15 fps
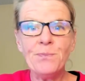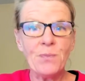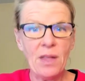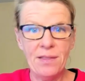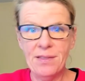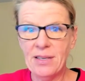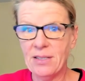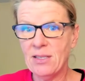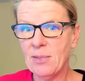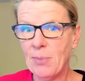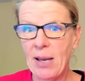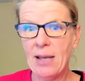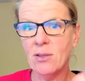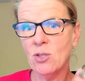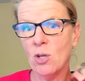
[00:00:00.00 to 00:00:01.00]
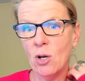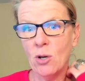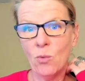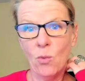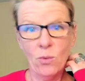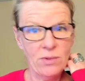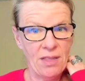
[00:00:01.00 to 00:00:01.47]
This depends on
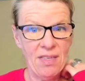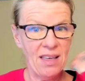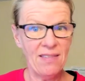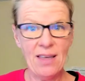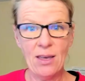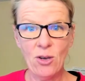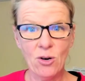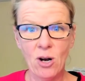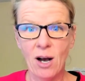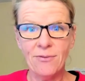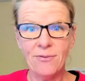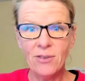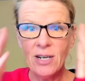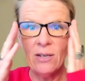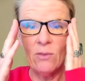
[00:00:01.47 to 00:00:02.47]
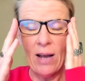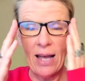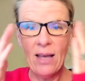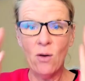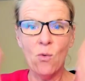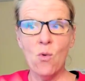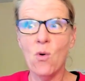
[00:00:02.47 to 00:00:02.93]
the thing that you're offering, right?
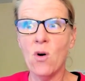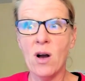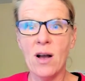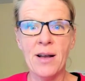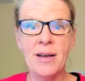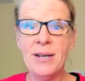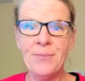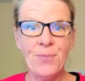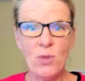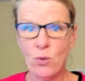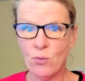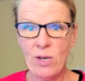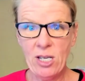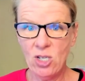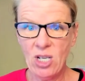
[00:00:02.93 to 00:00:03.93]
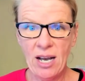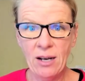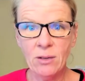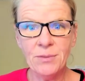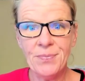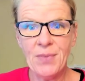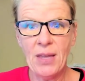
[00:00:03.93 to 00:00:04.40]
Or the reach
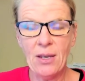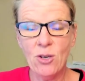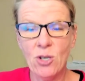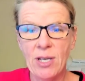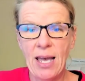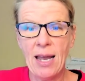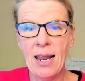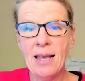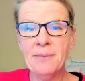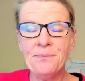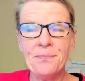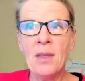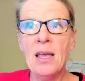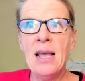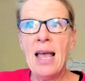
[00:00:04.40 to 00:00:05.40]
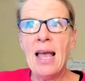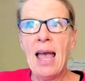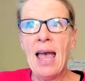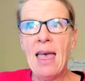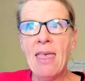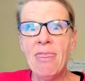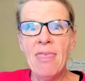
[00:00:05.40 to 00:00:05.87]
out that you're getting.
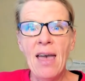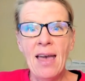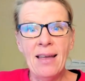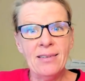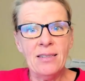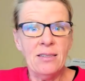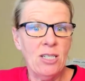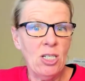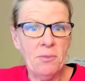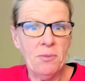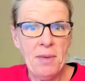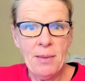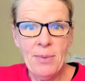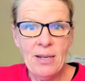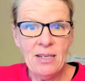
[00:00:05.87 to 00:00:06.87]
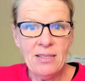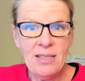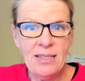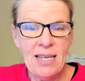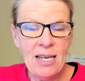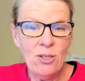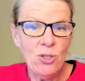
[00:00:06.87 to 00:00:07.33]
And then, maybe does it
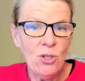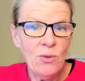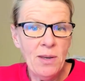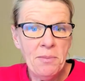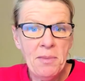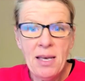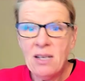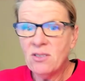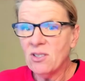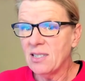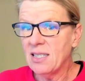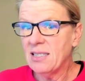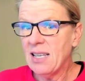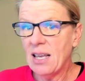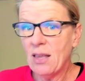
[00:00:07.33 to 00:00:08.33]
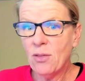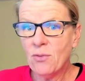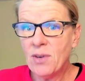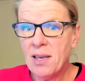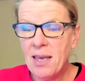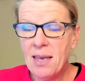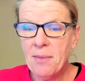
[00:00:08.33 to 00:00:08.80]
take 2 emails? Does it take
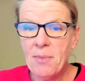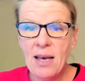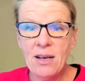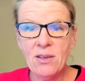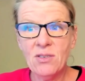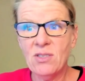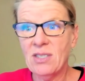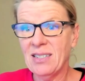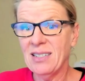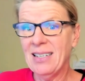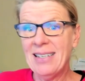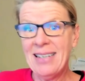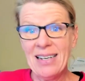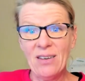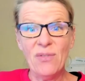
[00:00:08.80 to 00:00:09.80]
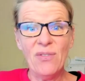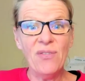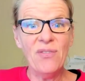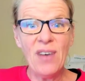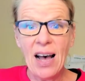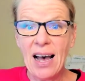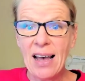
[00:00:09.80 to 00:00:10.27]
3 emails? Does it need
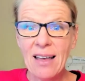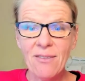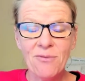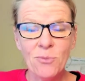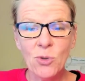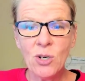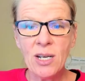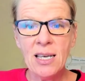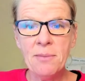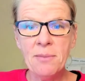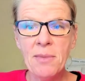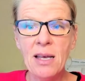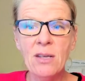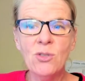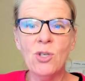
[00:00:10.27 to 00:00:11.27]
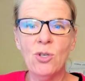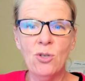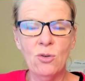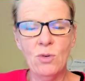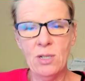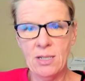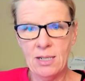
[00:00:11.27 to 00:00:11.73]
5 more emails? You
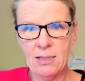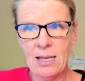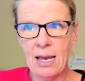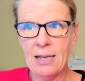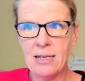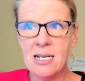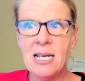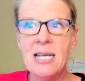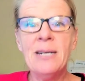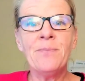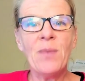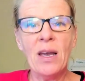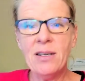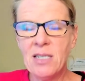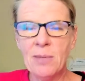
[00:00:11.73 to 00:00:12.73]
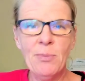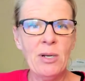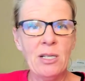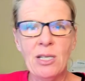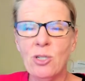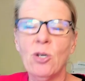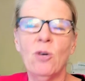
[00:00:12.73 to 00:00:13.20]
can decide. I
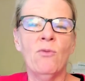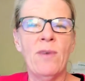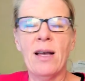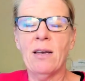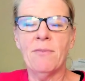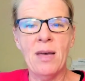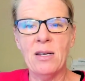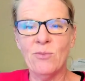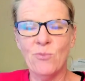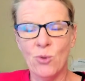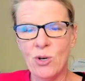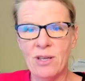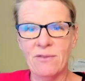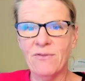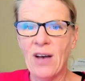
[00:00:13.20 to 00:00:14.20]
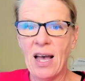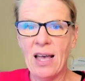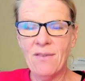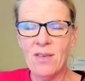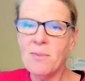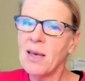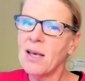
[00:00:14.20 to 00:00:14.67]
typically don't recommend more than 5
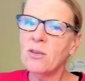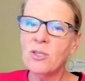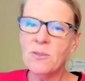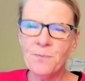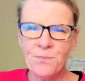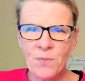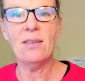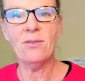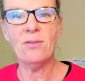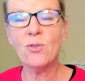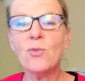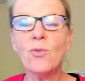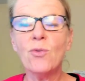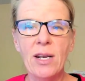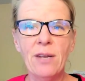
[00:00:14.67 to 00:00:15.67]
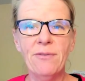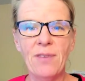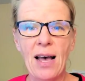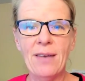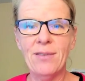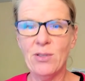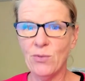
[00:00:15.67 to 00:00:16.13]
emails. 3 to 5
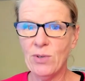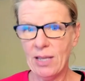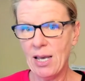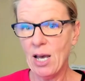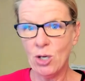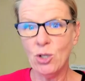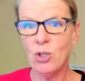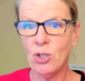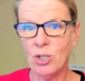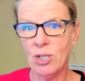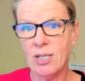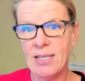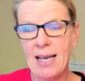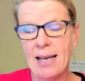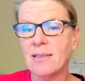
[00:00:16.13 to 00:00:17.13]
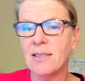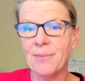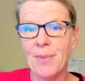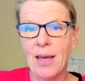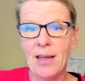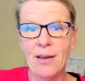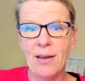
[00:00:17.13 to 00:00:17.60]
is really a good
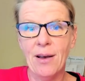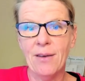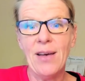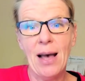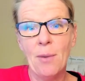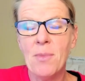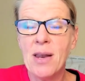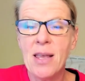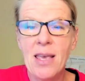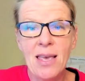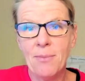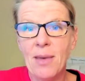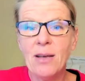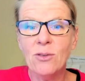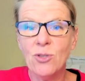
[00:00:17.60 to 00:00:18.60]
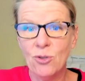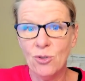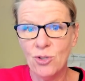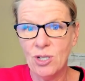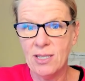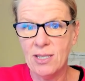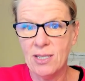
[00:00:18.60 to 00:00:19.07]
estimate of how many emails you
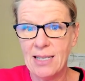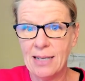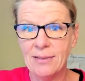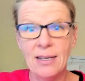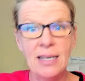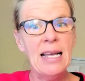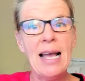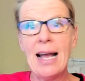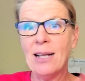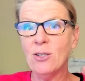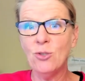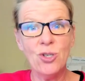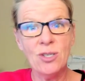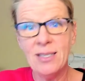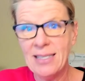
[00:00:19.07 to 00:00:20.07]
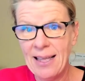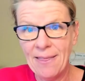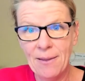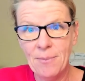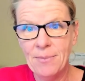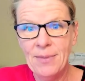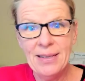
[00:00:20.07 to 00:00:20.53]
should send. And you shouldn't send
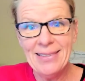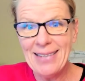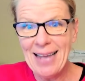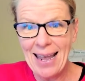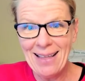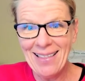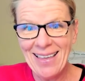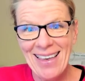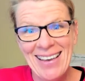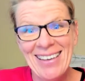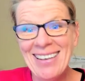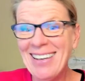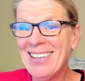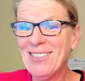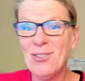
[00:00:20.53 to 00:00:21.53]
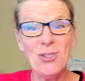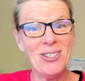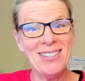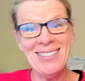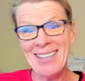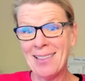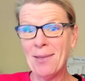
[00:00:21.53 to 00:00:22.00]
them daily. You
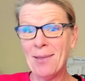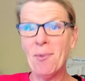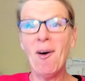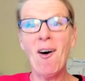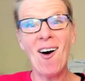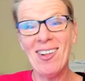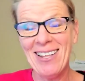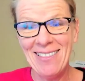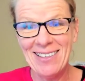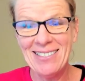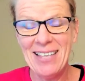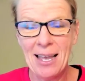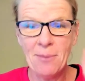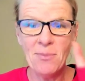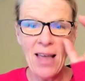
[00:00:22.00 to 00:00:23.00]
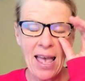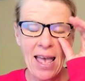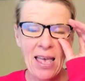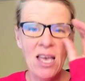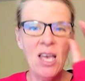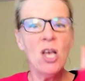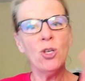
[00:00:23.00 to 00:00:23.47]
shouldn't send them all in the same day.
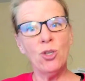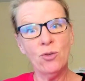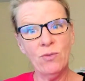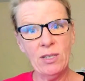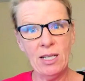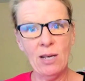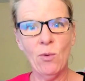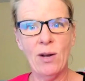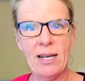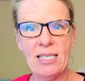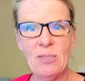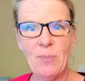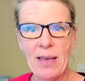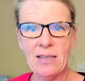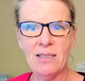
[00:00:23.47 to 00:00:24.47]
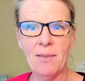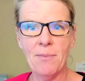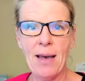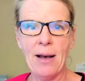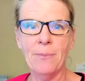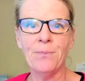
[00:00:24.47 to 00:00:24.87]
You really want to space them out.